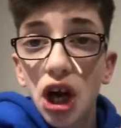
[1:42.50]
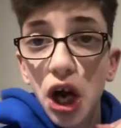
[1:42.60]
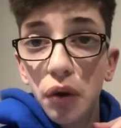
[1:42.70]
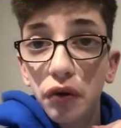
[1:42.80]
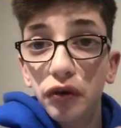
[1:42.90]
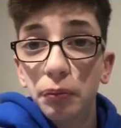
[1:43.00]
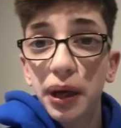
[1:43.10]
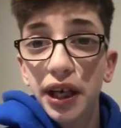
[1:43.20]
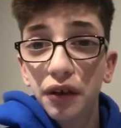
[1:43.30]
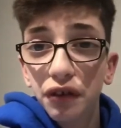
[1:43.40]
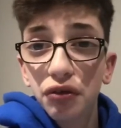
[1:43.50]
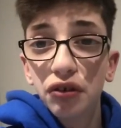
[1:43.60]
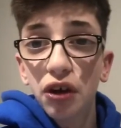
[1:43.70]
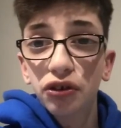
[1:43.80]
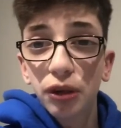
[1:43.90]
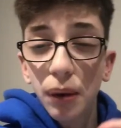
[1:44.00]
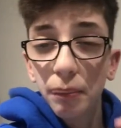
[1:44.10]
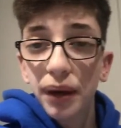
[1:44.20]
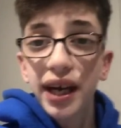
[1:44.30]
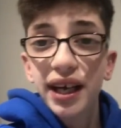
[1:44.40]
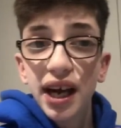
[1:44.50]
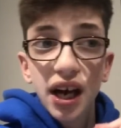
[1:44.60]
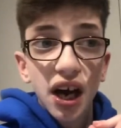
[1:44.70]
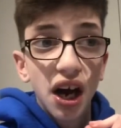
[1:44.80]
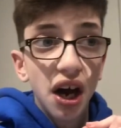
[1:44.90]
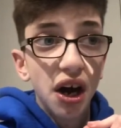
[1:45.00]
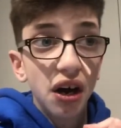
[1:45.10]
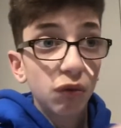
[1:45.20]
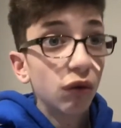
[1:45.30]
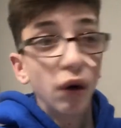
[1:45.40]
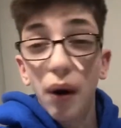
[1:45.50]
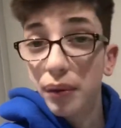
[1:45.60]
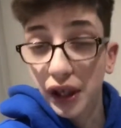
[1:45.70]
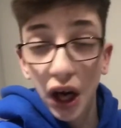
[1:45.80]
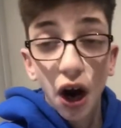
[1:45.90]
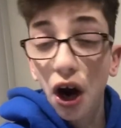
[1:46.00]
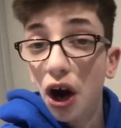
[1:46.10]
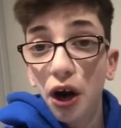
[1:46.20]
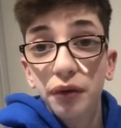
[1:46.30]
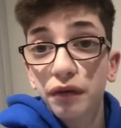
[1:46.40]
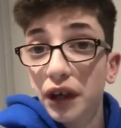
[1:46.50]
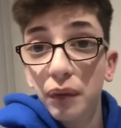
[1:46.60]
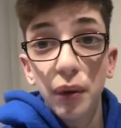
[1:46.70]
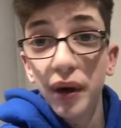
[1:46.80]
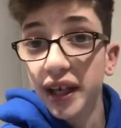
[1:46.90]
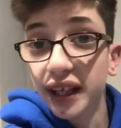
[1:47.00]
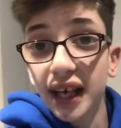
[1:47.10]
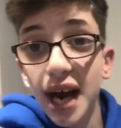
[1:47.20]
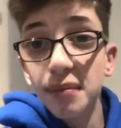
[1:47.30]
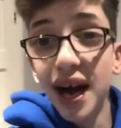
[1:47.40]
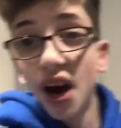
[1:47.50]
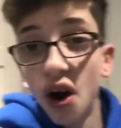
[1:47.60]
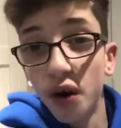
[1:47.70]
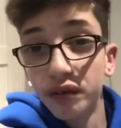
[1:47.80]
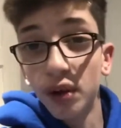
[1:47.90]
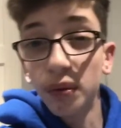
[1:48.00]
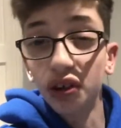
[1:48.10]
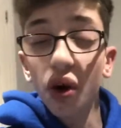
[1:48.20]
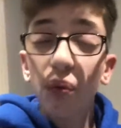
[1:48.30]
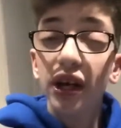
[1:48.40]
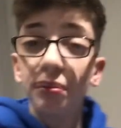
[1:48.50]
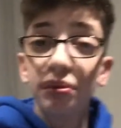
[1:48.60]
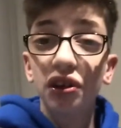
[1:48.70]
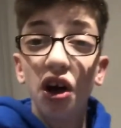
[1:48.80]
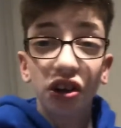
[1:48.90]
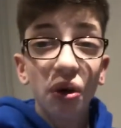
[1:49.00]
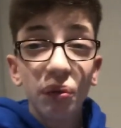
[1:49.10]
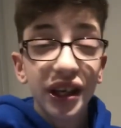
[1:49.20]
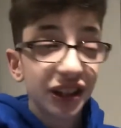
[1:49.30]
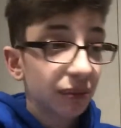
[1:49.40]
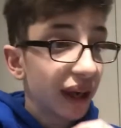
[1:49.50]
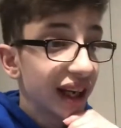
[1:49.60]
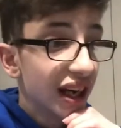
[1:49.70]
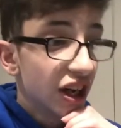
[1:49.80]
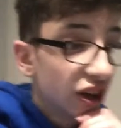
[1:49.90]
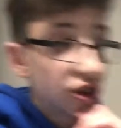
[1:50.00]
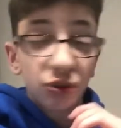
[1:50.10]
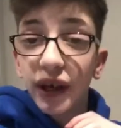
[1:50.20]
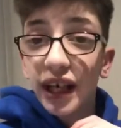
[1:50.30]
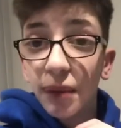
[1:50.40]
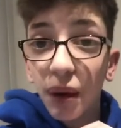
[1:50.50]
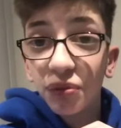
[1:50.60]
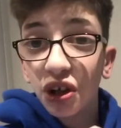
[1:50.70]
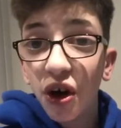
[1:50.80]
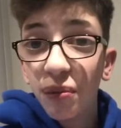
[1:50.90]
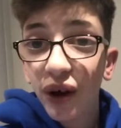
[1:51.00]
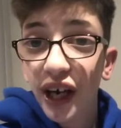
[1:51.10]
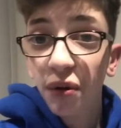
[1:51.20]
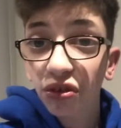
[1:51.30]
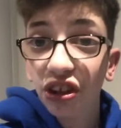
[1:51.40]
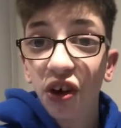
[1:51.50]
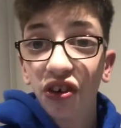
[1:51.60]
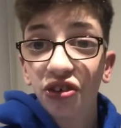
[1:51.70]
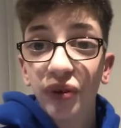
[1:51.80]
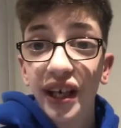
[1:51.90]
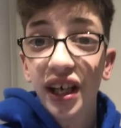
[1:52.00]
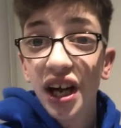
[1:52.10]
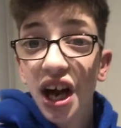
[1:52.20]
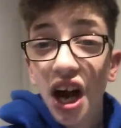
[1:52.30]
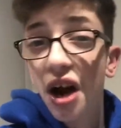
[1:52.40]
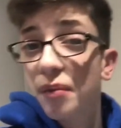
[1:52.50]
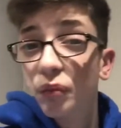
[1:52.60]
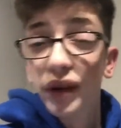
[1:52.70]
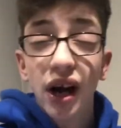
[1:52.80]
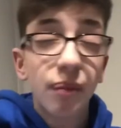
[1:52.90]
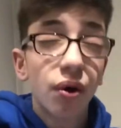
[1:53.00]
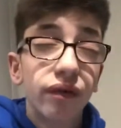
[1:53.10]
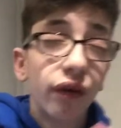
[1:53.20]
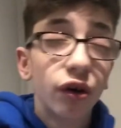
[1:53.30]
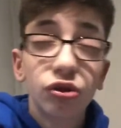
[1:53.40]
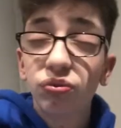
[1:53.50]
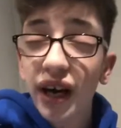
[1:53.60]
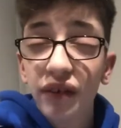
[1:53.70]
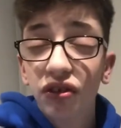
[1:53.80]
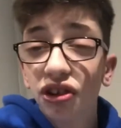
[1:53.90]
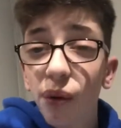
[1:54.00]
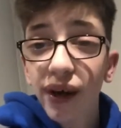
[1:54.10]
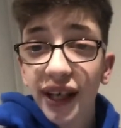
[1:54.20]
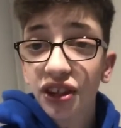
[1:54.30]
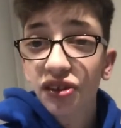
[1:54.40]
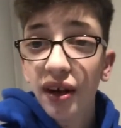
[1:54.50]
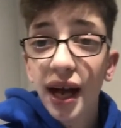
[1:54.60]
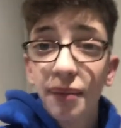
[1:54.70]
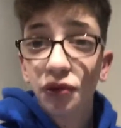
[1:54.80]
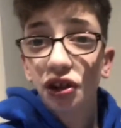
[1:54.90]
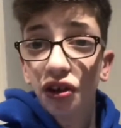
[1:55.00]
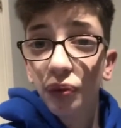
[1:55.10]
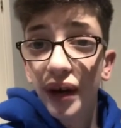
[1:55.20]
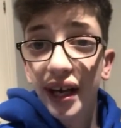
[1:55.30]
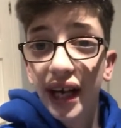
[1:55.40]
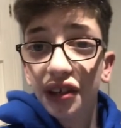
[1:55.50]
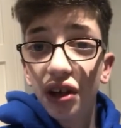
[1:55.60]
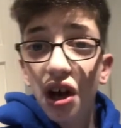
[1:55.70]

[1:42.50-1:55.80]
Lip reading: will be a few goals up and be, hopefully we're winning the game at halftime. I don't want it to be squeaky bum time like it was last week. We're coming off a great result against Southampton on the weekend.